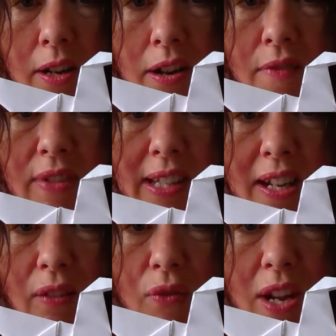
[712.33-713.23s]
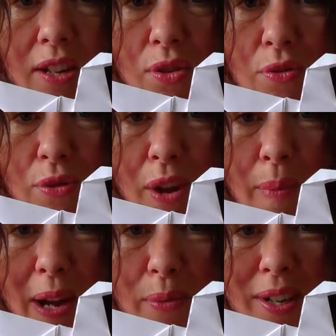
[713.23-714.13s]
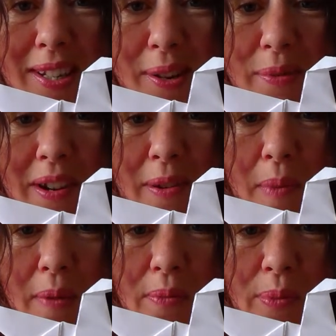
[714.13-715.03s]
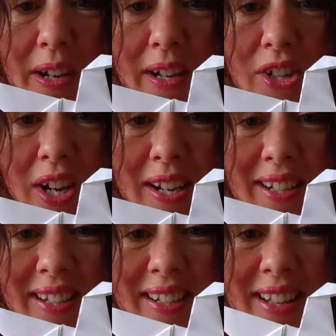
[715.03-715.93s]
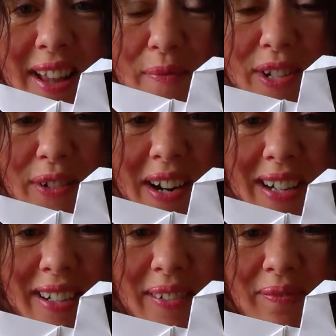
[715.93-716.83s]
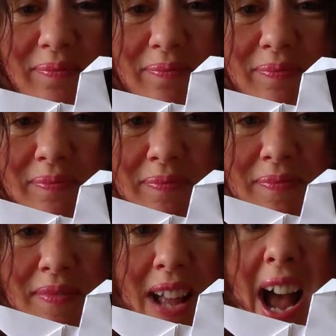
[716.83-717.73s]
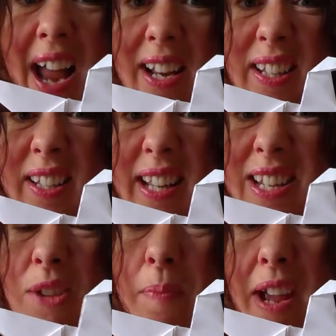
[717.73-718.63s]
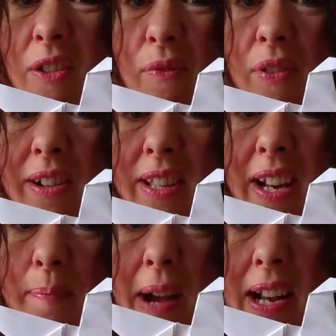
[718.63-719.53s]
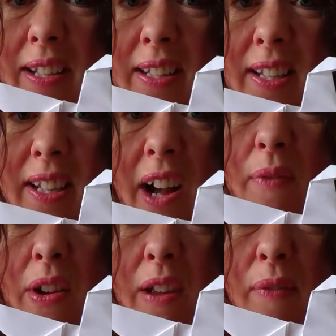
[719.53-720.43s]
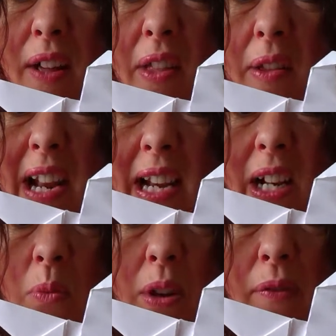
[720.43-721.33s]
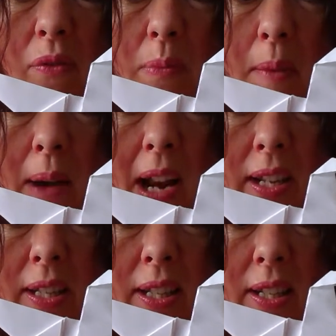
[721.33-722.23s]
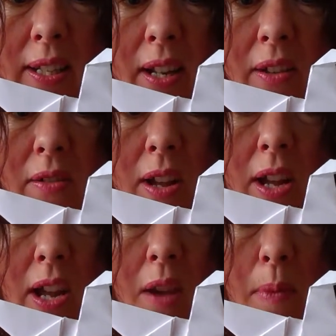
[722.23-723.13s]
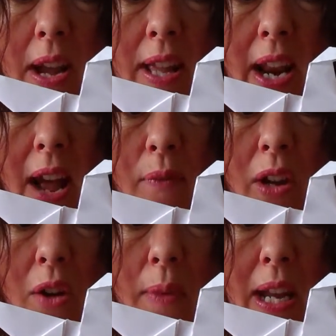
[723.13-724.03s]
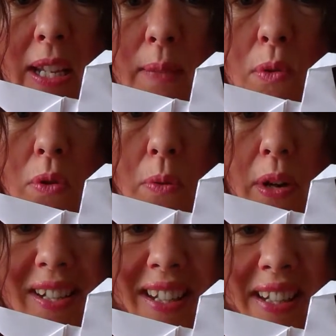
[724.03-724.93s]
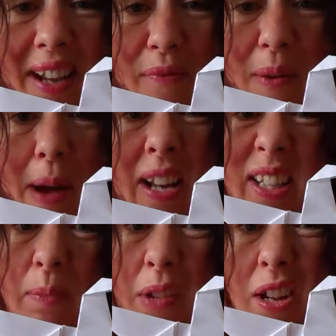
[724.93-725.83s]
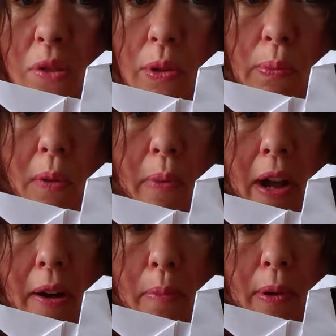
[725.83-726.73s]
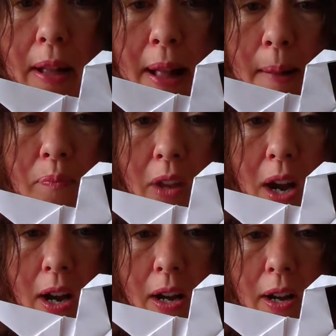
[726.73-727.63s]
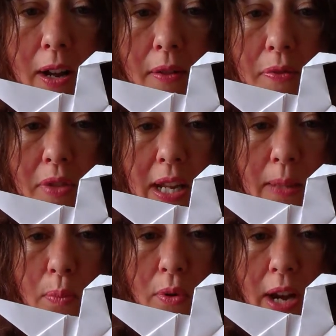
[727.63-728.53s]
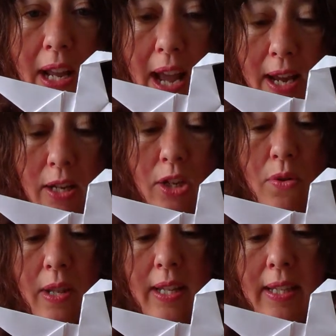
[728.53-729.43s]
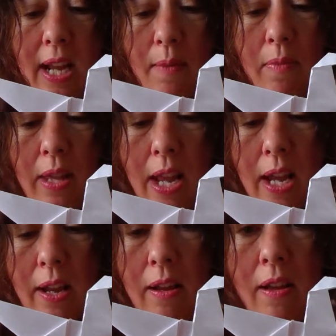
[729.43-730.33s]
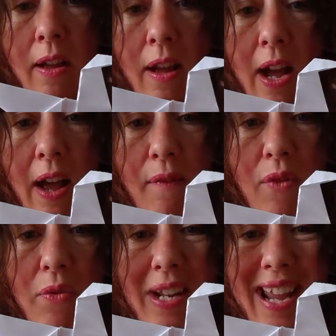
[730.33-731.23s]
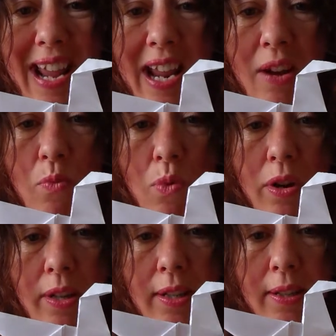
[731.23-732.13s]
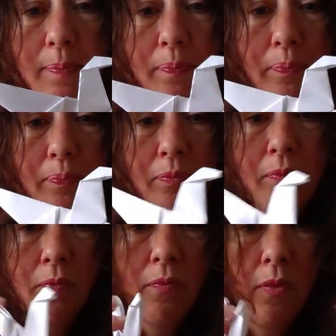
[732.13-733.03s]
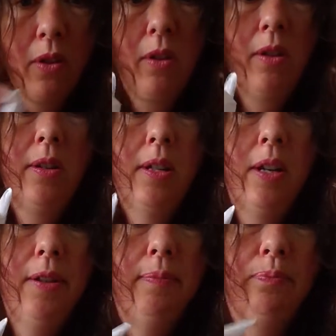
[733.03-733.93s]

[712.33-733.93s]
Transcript: Obviously his feet do not go backwards, so in a moment we're going to change it to the other direction. And as I said, you may not find that it balances. only found that the little one for me balances, so you may then have a go at making smaller ones and seeing if that balances, but you can always prop it up. This point again, doing the same thing and folding inwards. So if